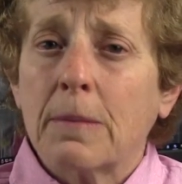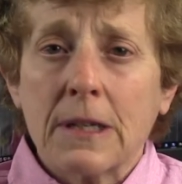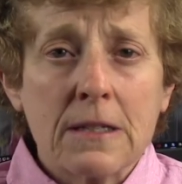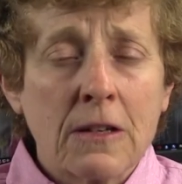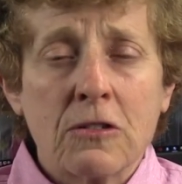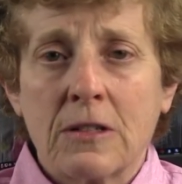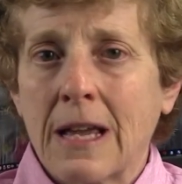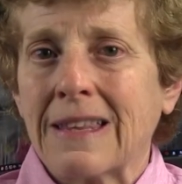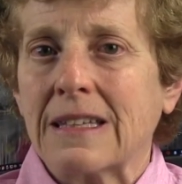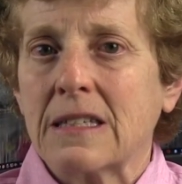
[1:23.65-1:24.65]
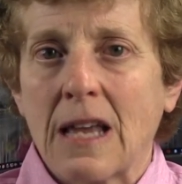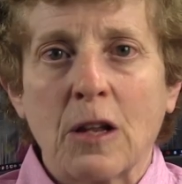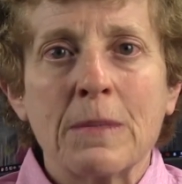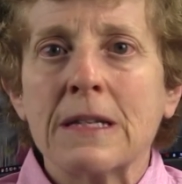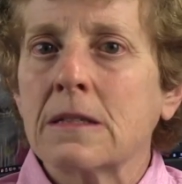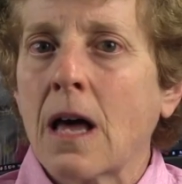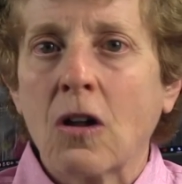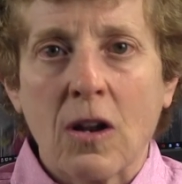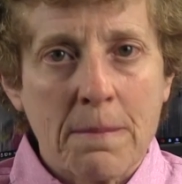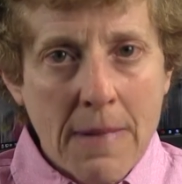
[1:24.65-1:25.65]
Please understand that settlement is not
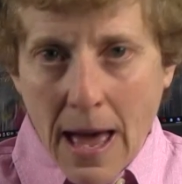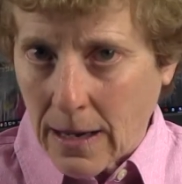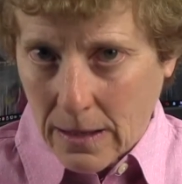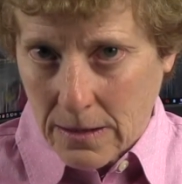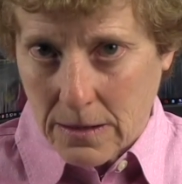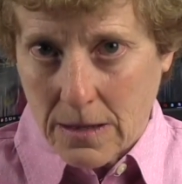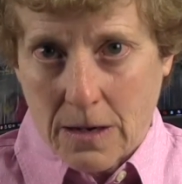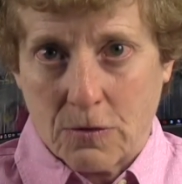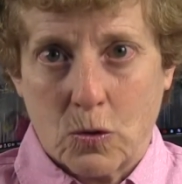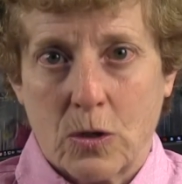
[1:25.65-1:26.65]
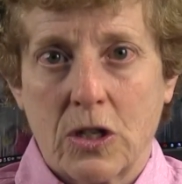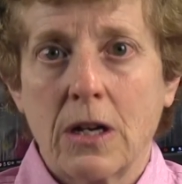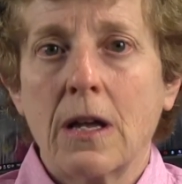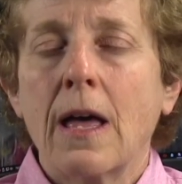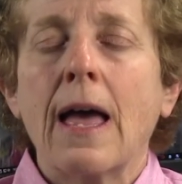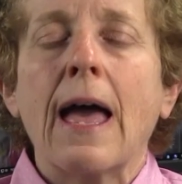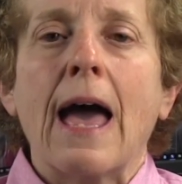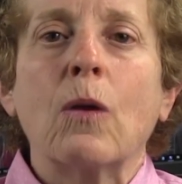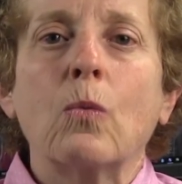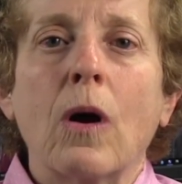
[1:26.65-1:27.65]
automatic in the state of Georgia
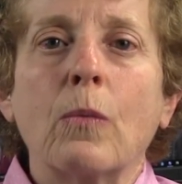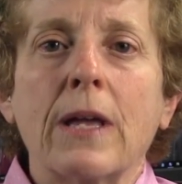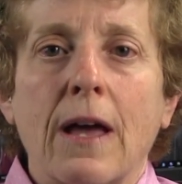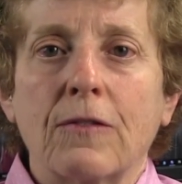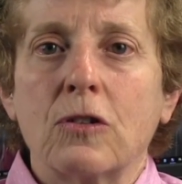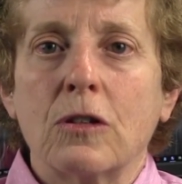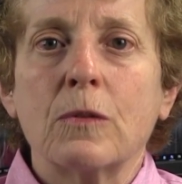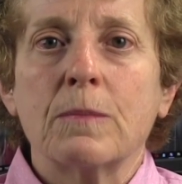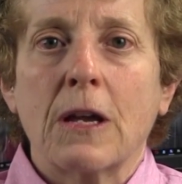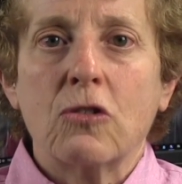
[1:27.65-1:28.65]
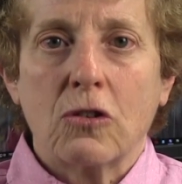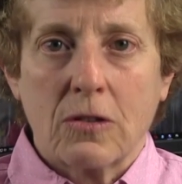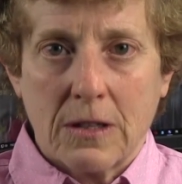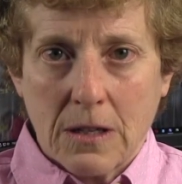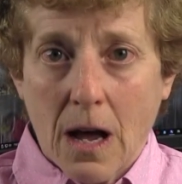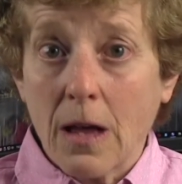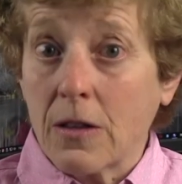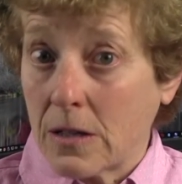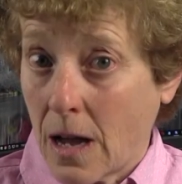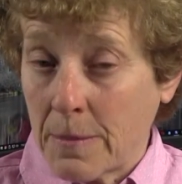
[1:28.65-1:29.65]
and what we have to do is make sure the,
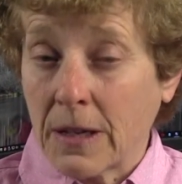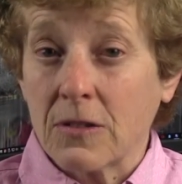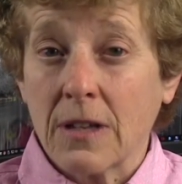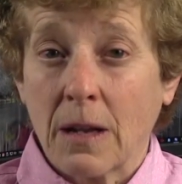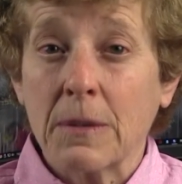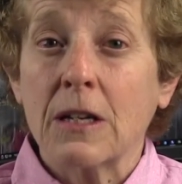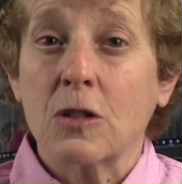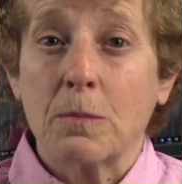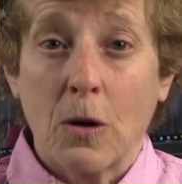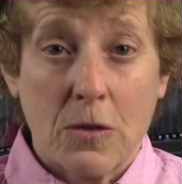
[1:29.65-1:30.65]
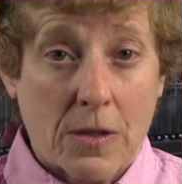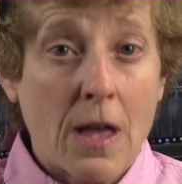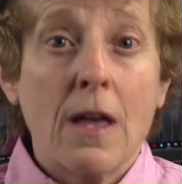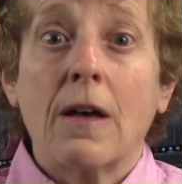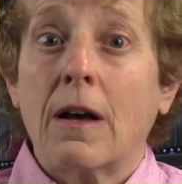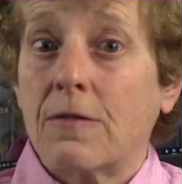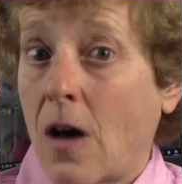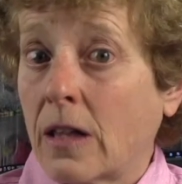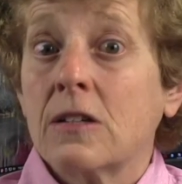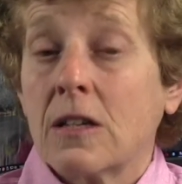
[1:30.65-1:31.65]
the timing of settlement settlement is both
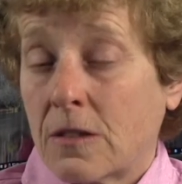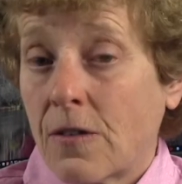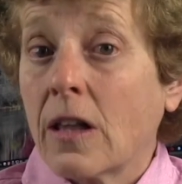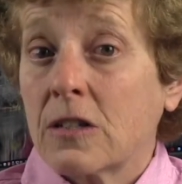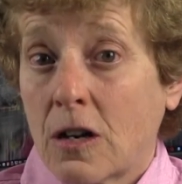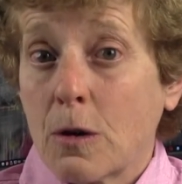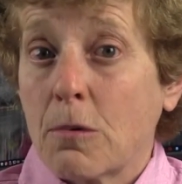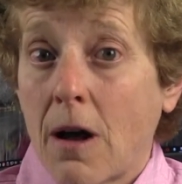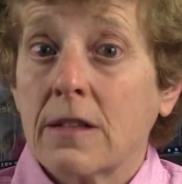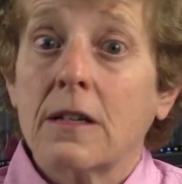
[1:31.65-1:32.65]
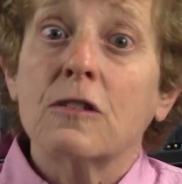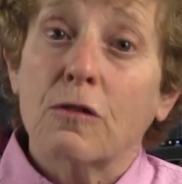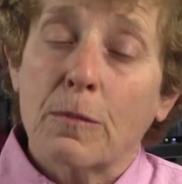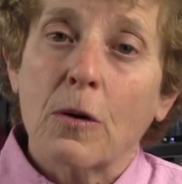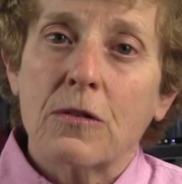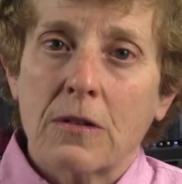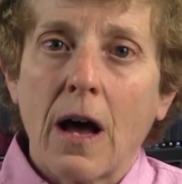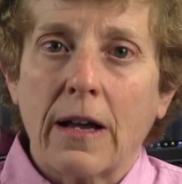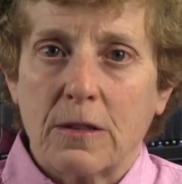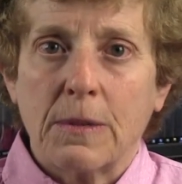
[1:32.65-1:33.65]
a is a voluntary process for both
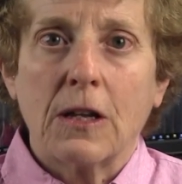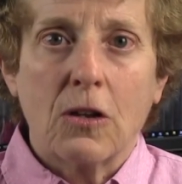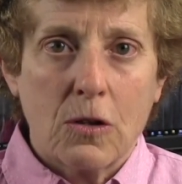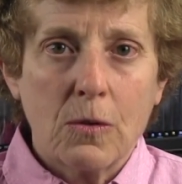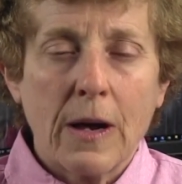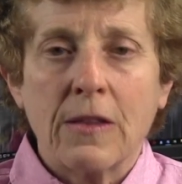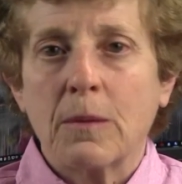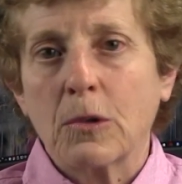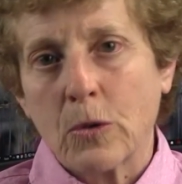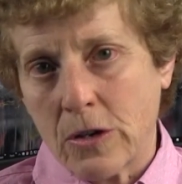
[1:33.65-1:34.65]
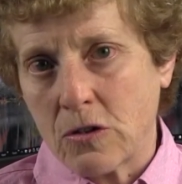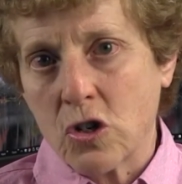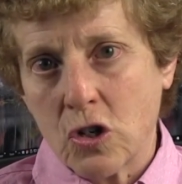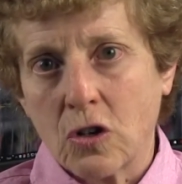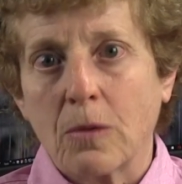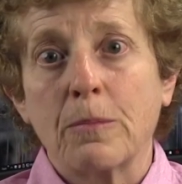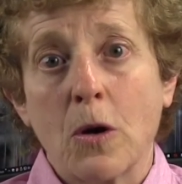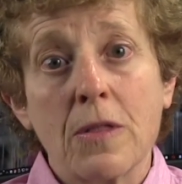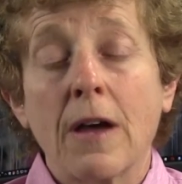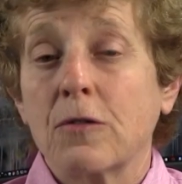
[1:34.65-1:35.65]
sides, meaning you and the employer insurer
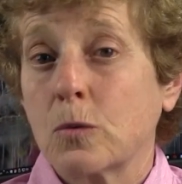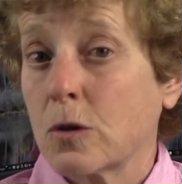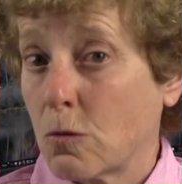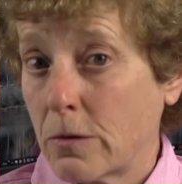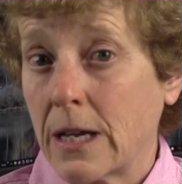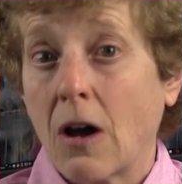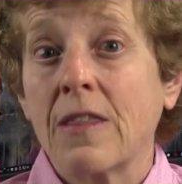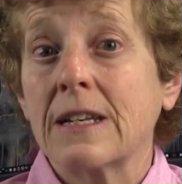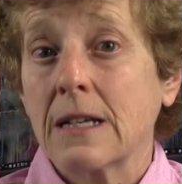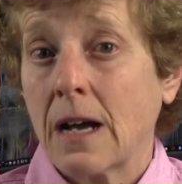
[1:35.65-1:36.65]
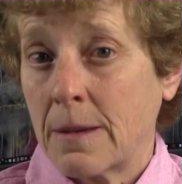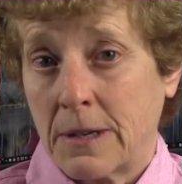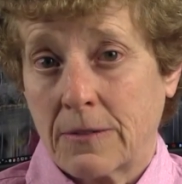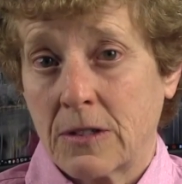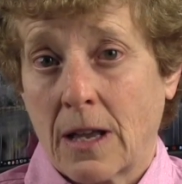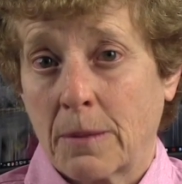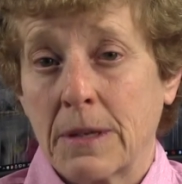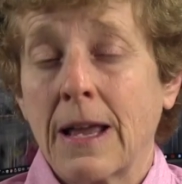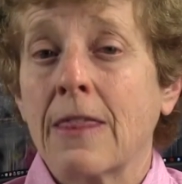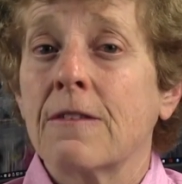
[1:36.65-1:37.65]
both have to agree on the timing of
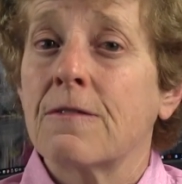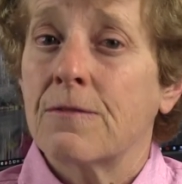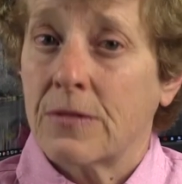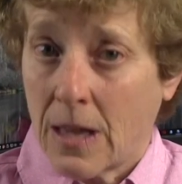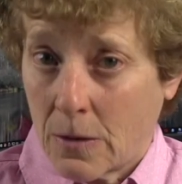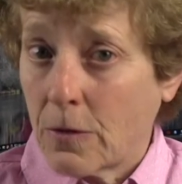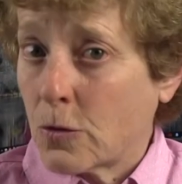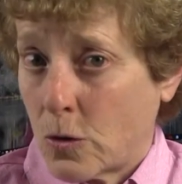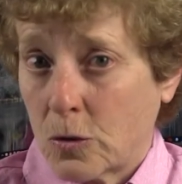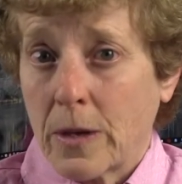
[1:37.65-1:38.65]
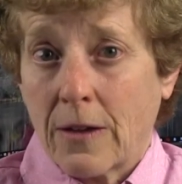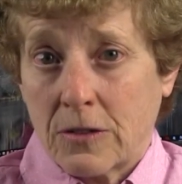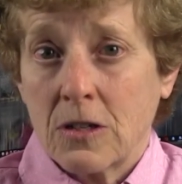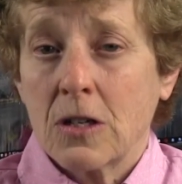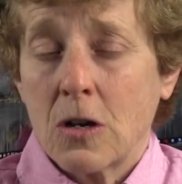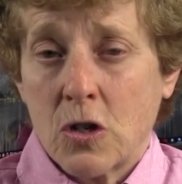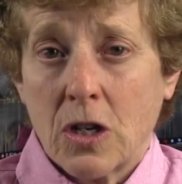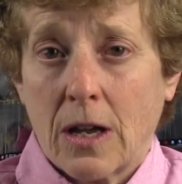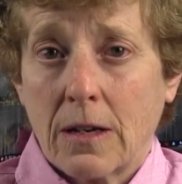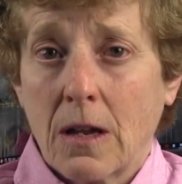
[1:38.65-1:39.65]
settlement, and the, then, of course, we have to
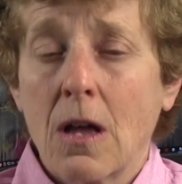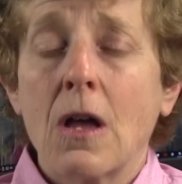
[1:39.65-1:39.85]
negotiate.